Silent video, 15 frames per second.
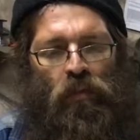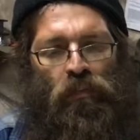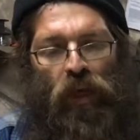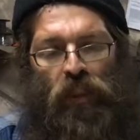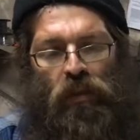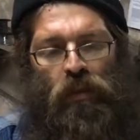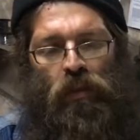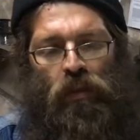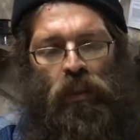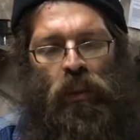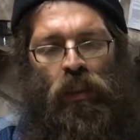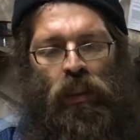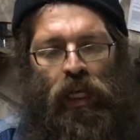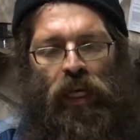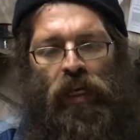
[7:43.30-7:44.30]
basically
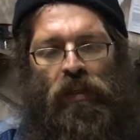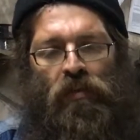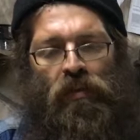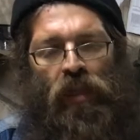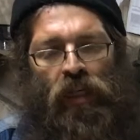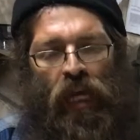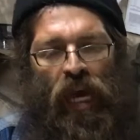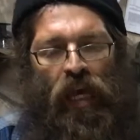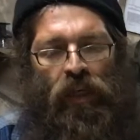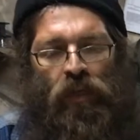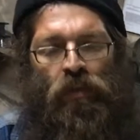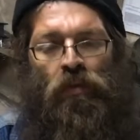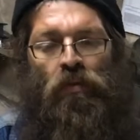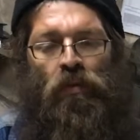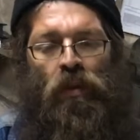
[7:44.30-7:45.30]
class on how to
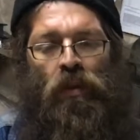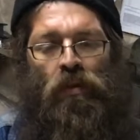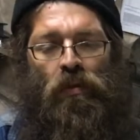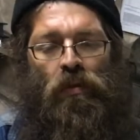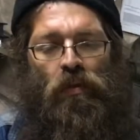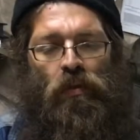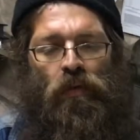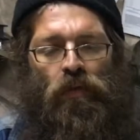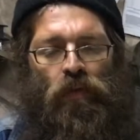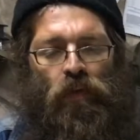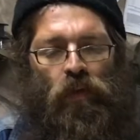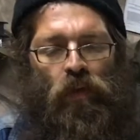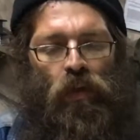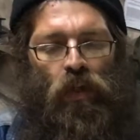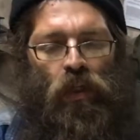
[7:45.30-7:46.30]
do this.
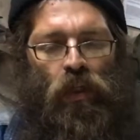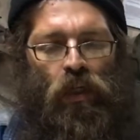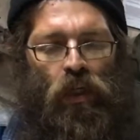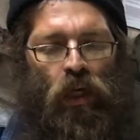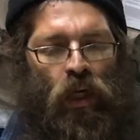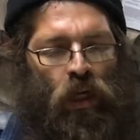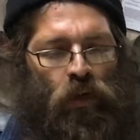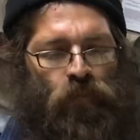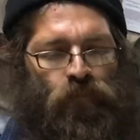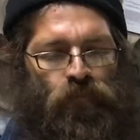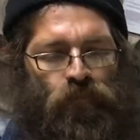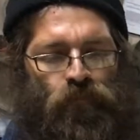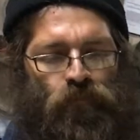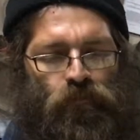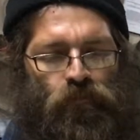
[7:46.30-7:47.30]

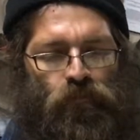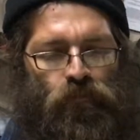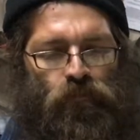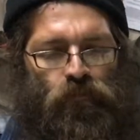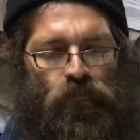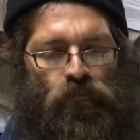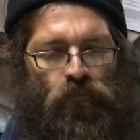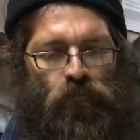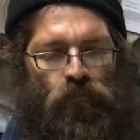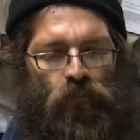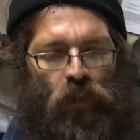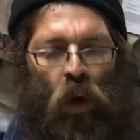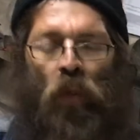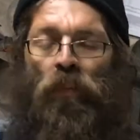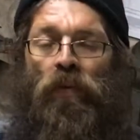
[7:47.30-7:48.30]

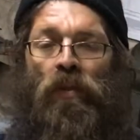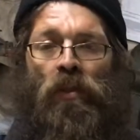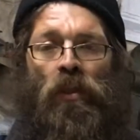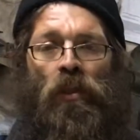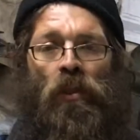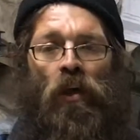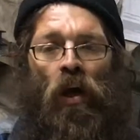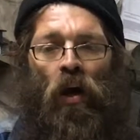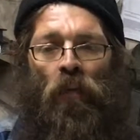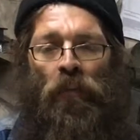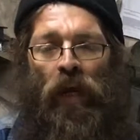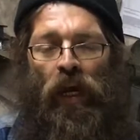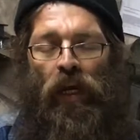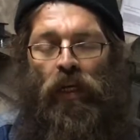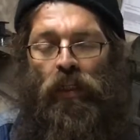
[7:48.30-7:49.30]
Hope to see you all
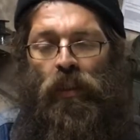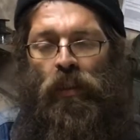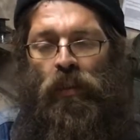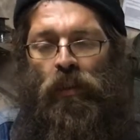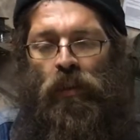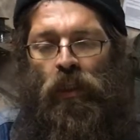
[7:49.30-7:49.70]
back, and